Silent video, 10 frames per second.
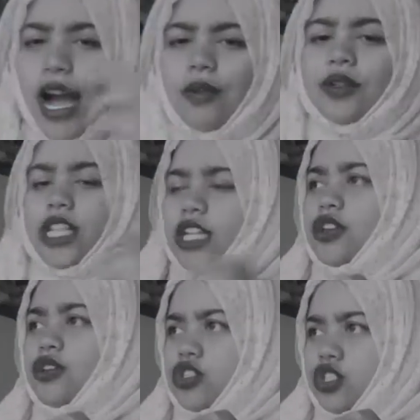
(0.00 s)
I will take
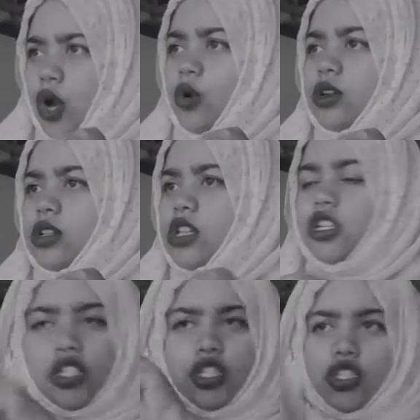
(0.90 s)
you to school,
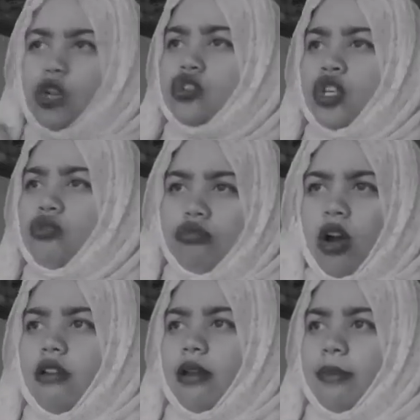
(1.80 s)
don't you
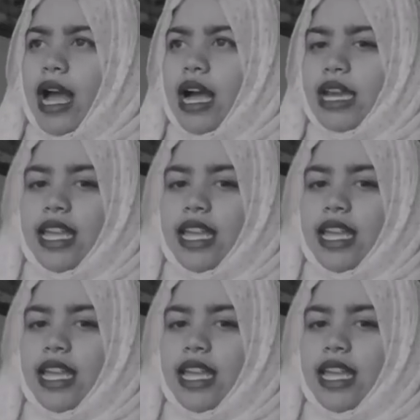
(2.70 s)
worry about